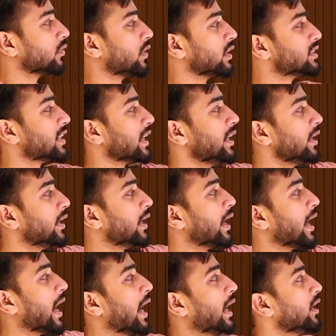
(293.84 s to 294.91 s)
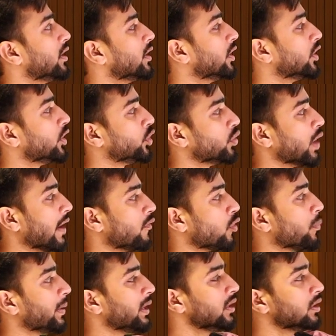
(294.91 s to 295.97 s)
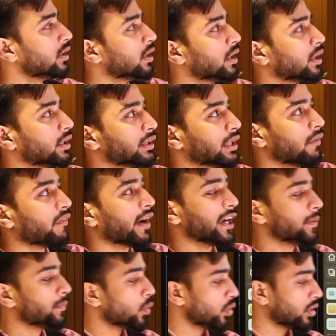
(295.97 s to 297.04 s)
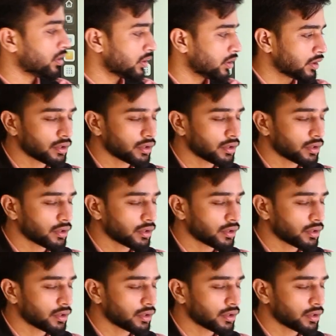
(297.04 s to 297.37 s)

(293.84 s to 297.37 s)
the one side and you have opened the whiteboard,